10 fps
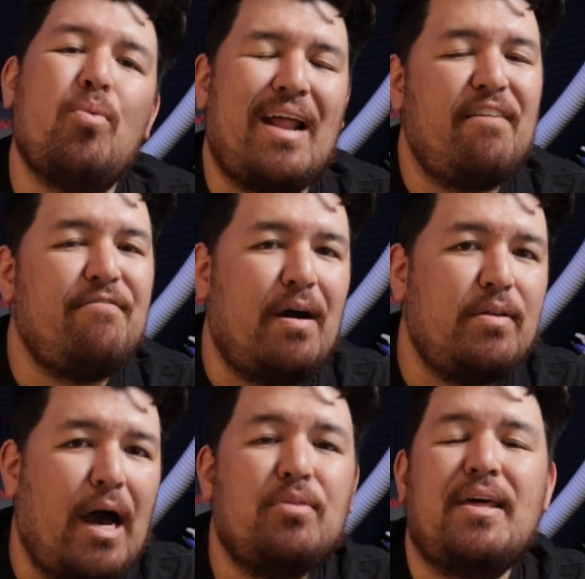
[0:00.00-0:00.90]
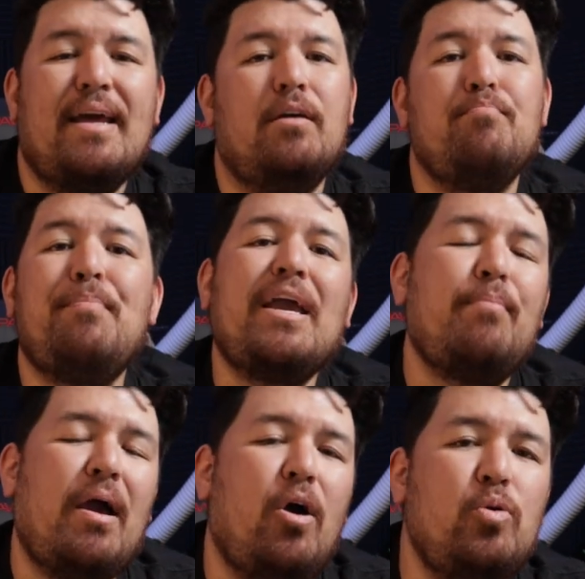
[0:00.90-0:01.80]
when I found out that I can
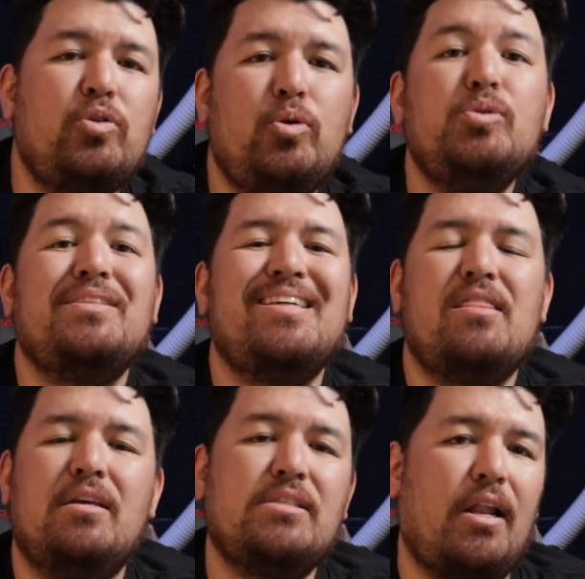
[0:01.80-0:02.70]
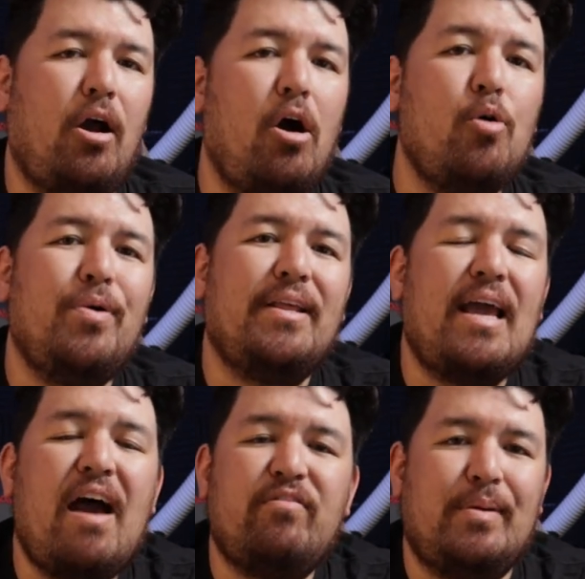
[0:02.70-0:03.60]
make my own using the things that I already
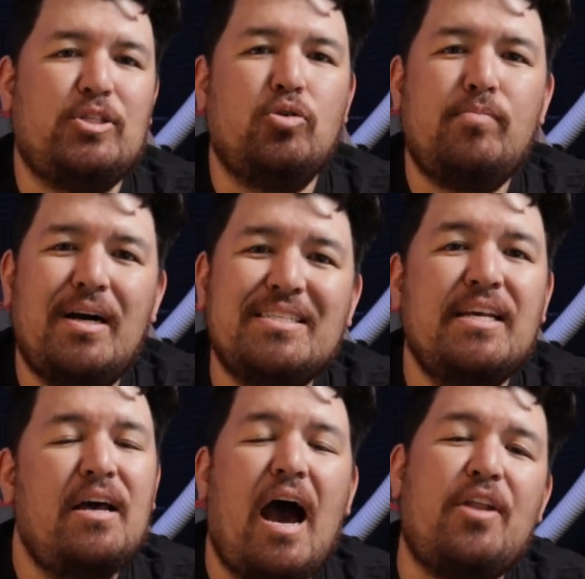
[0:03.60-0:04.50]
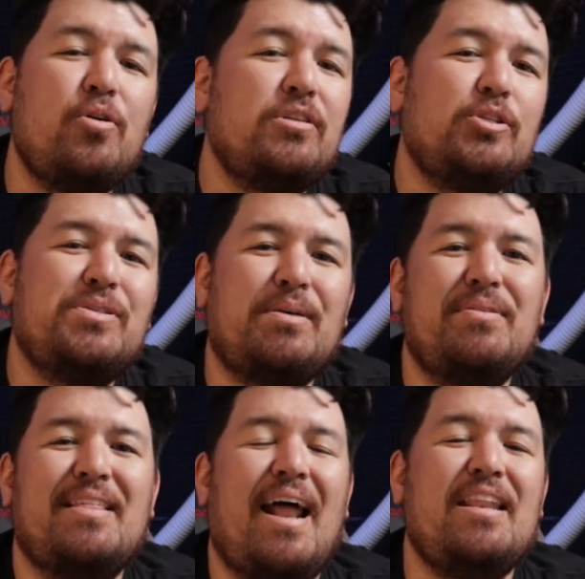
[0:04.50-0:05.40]
have in my toolbox, I know this was
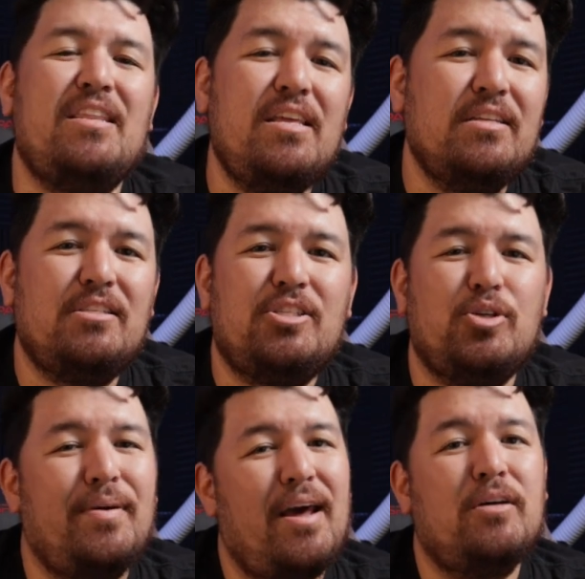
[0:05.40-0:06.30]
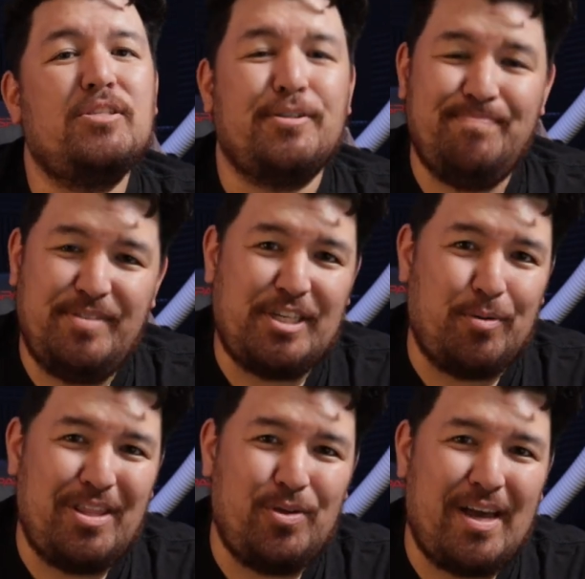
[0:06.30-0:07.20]
something that I needed to do and also
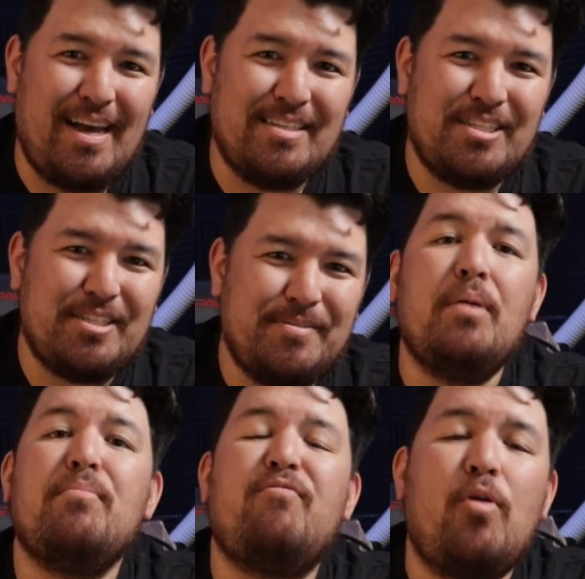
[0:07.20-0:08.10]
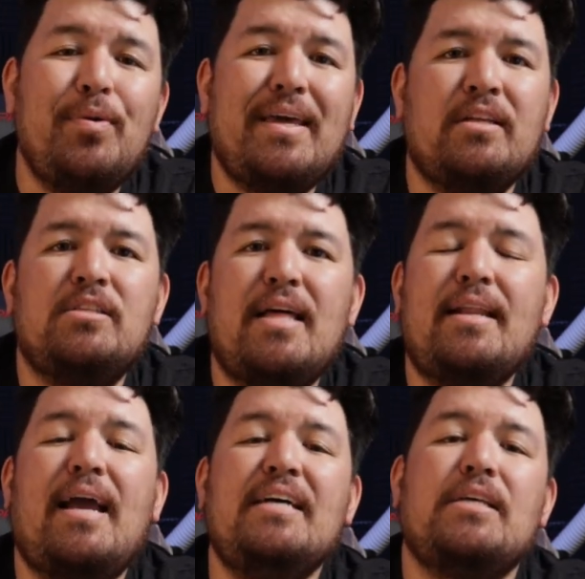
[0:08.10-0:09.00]
share with you guys. But before we get into
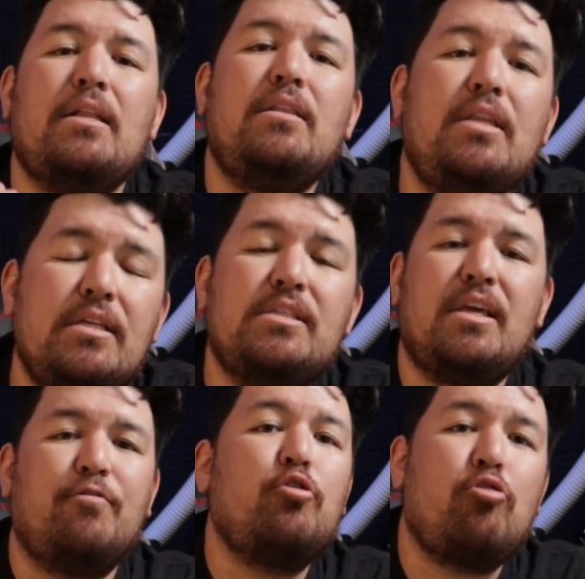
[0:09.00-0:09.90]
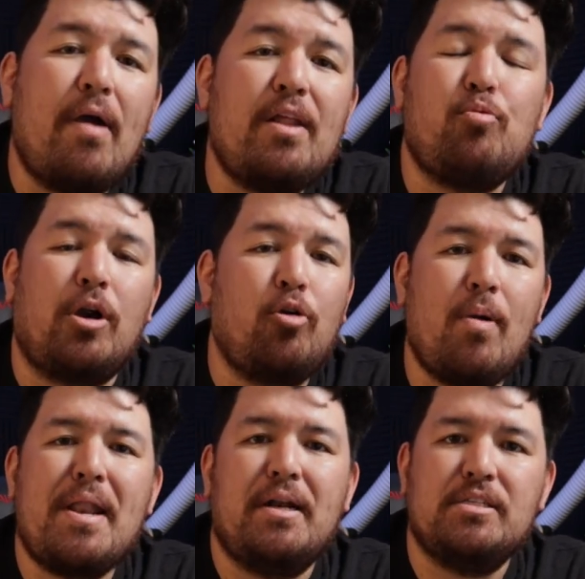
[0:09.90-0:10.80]
that, guys, I need to give credit where
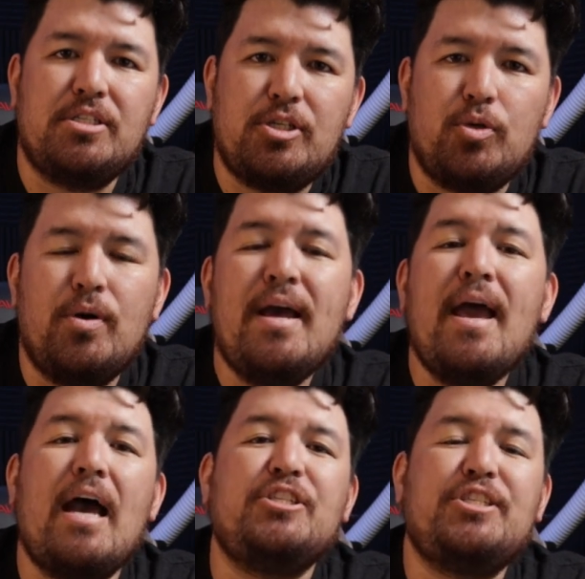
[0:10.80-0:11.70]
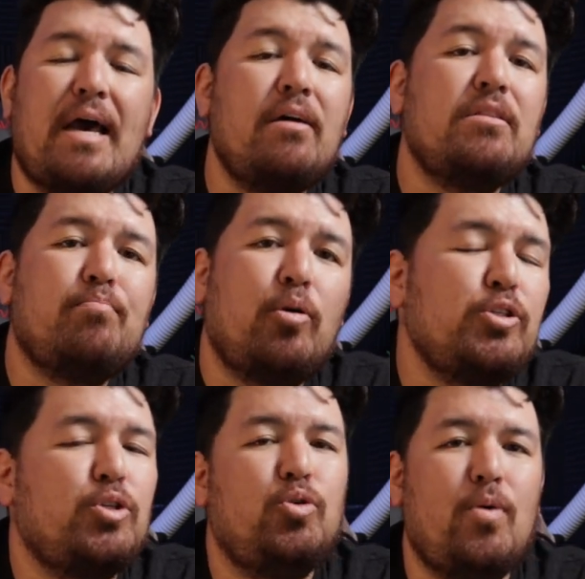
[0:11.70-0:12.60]
credit is due and shout out the
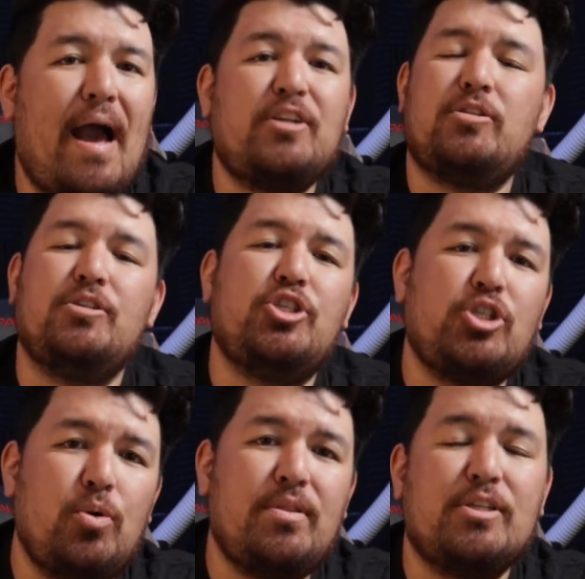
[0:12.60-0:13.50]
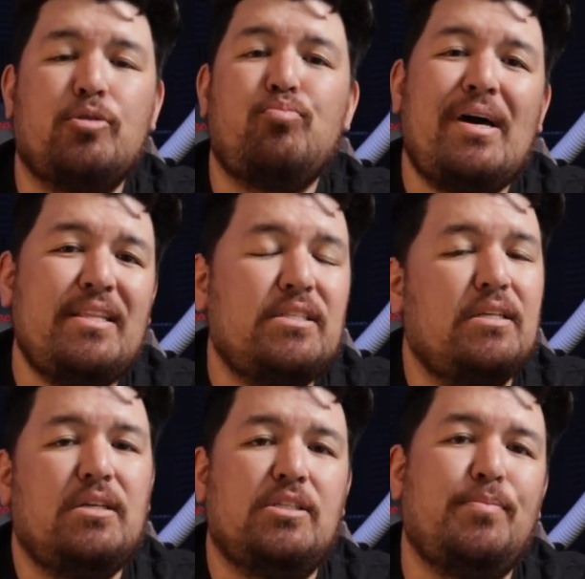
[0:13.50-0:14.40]
person who actually showed this or brought this
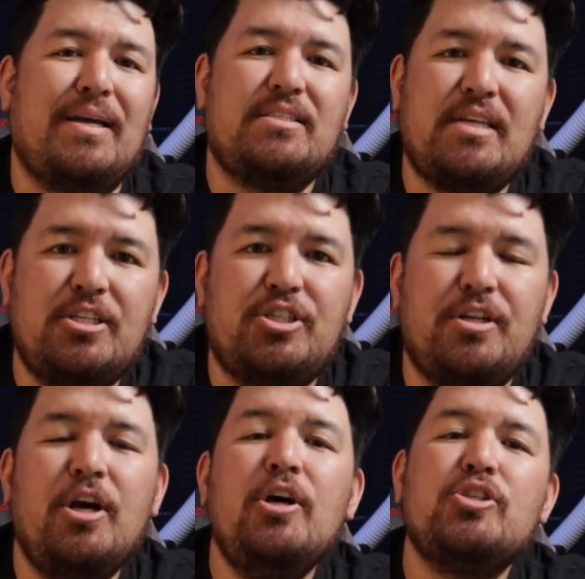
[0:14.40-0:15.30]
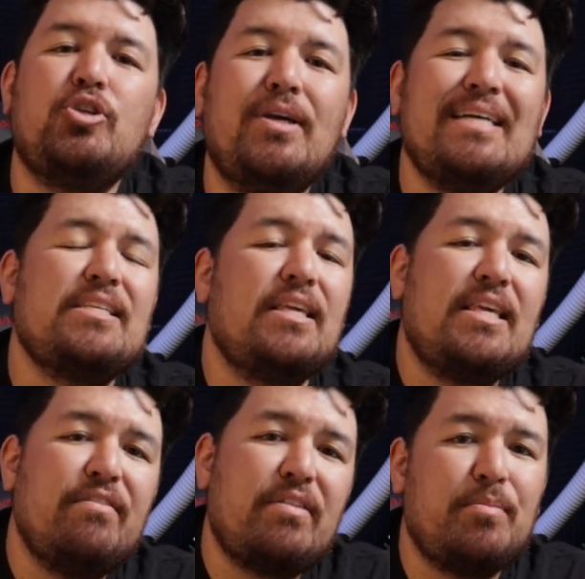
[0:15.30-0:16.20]
idea to my attention so you guys can
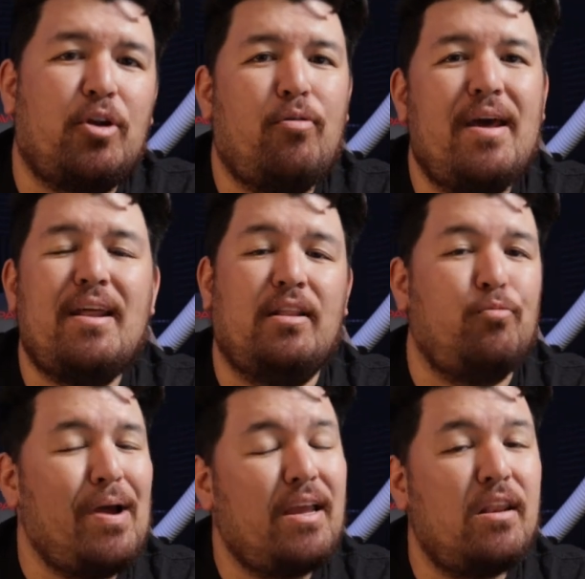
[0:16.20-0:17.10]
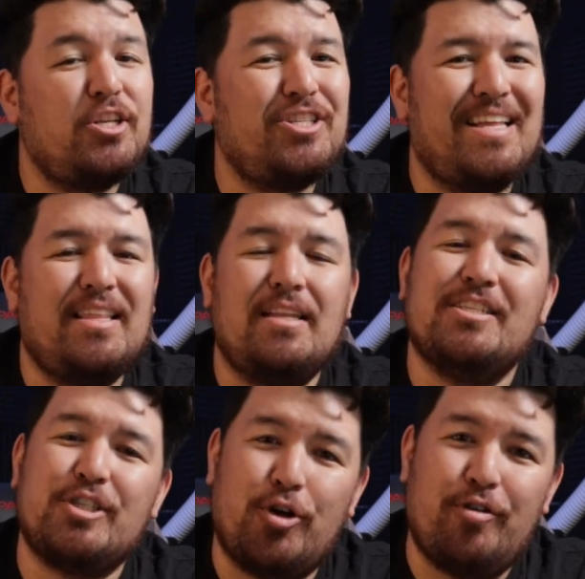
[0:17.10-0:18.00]
give them the credit and recognition that they
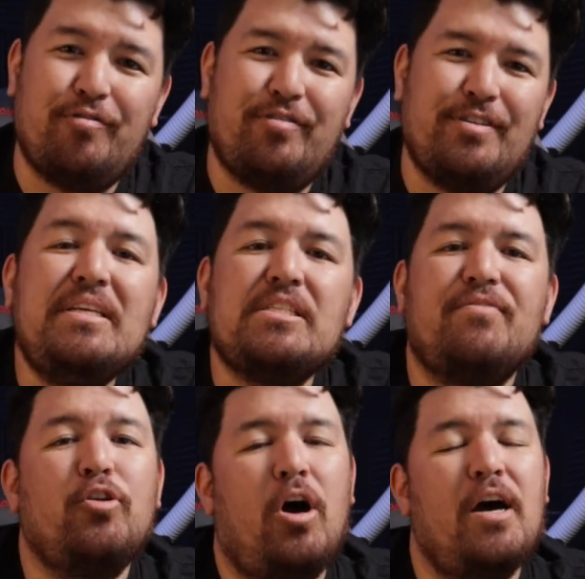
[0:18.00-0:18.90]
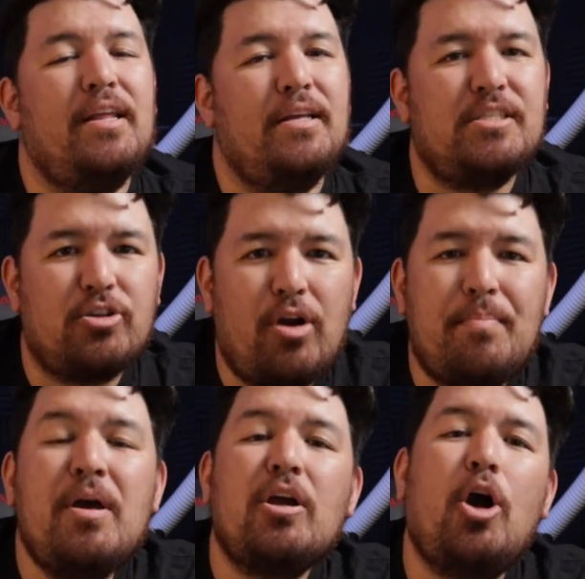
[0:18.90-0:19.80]
deserve. Please, if you're on
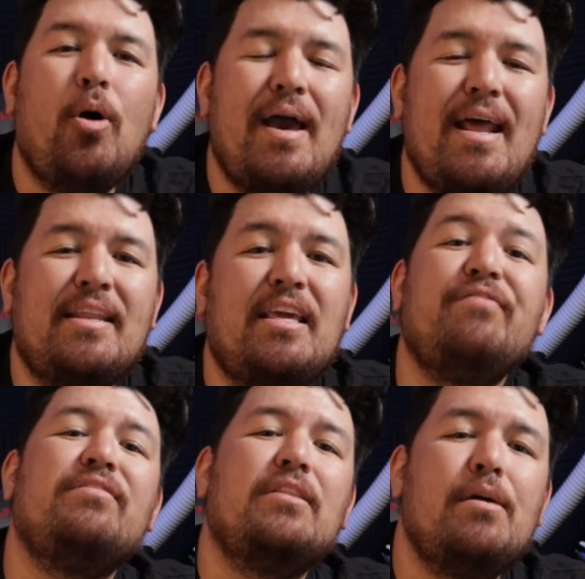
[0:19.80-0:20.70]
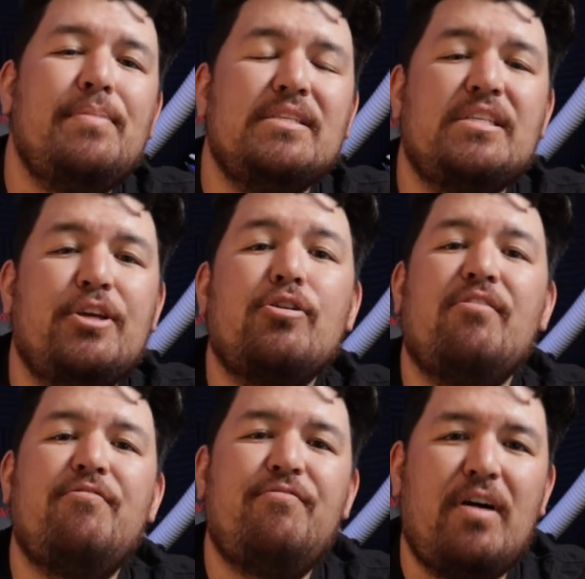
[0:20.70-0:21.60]
Instagram, go ahead and give Libb Is Here
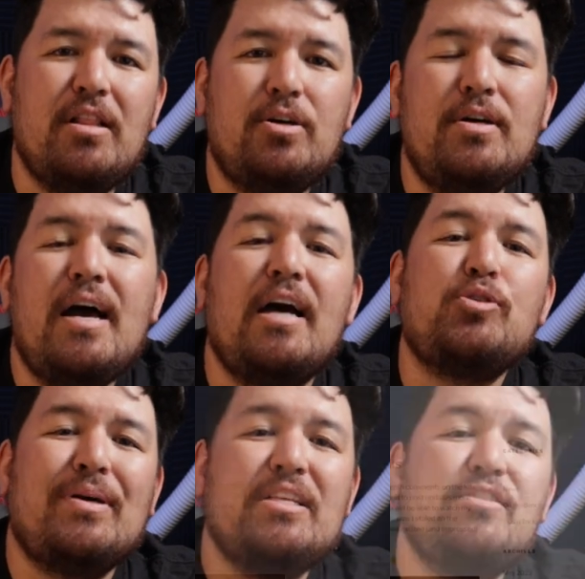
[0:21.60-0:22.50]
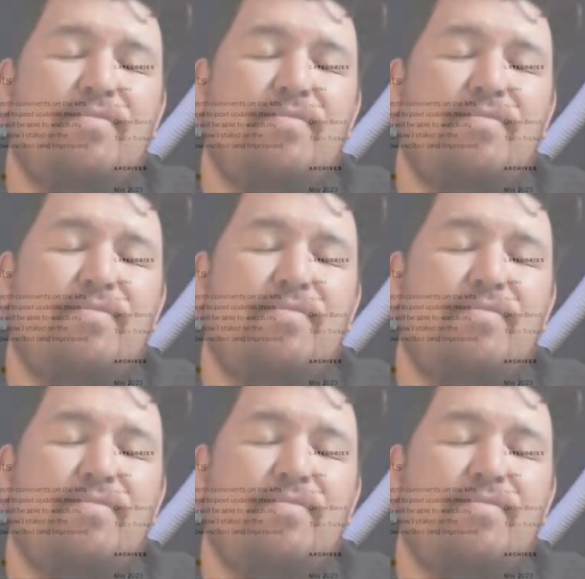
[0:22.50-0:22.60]
a follow, as well as